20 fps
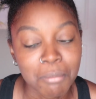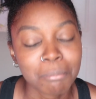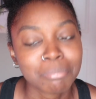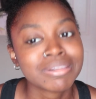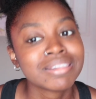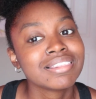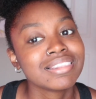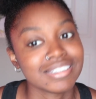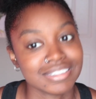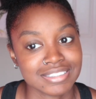
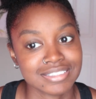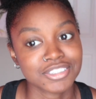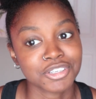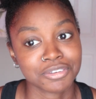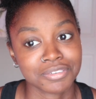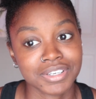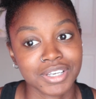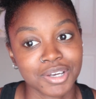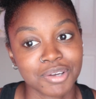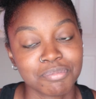Please
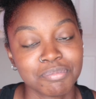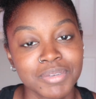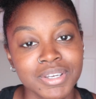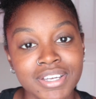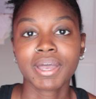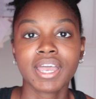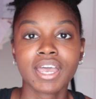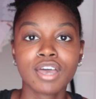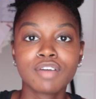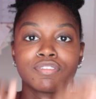hurry up.
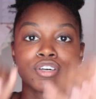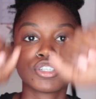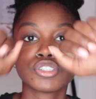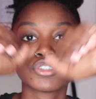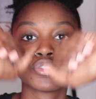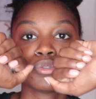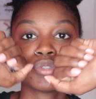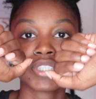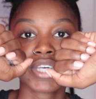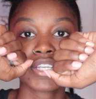I have
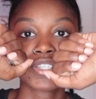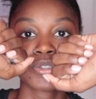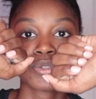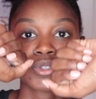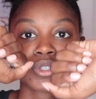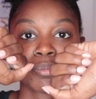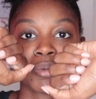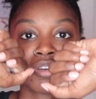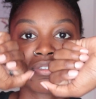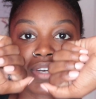two
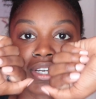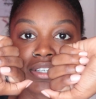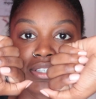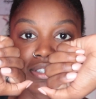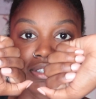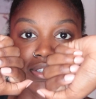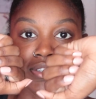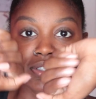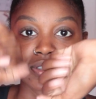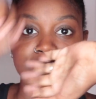tattoos on my
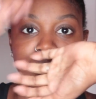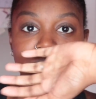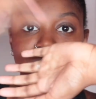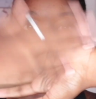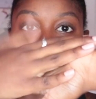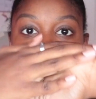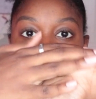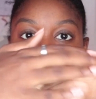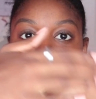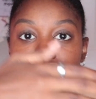wrists,
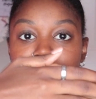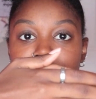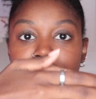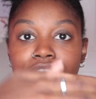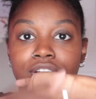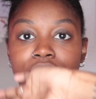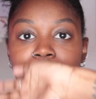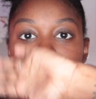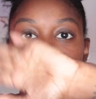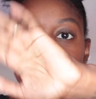one
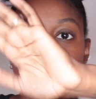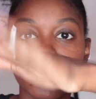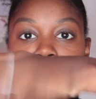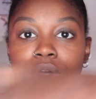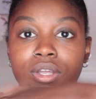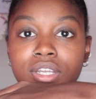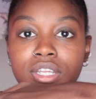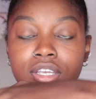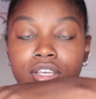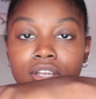here,
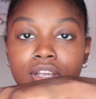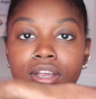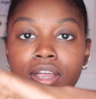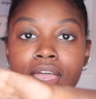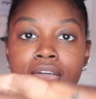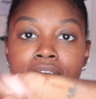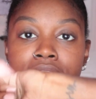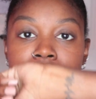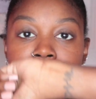one here.